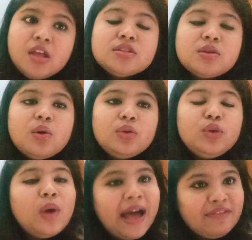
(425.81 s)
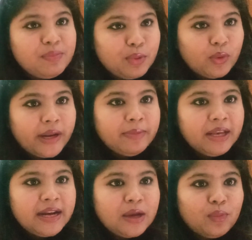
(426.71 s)
So you have a
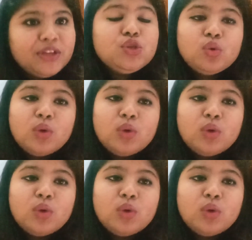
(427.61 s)
programming language,